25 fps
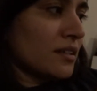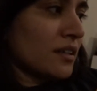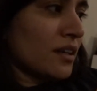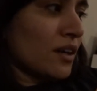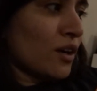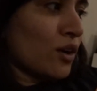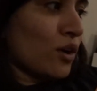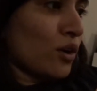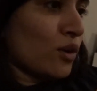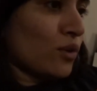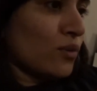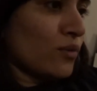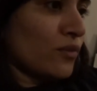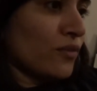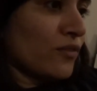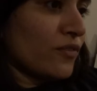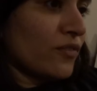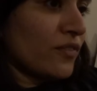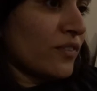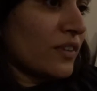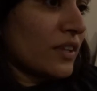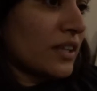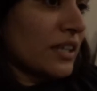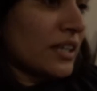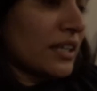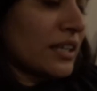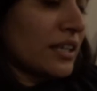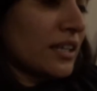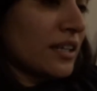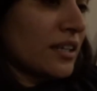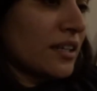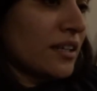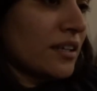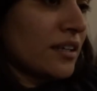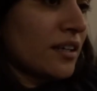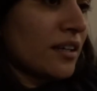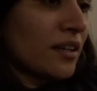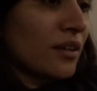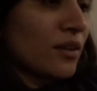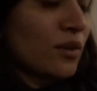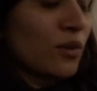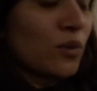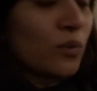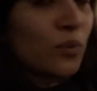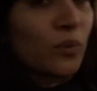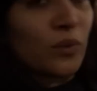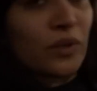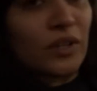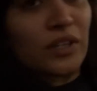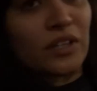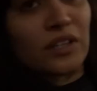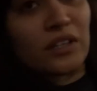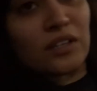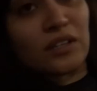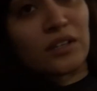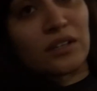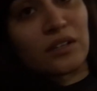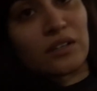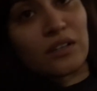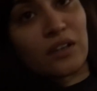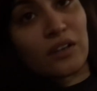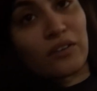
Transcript: hopefully we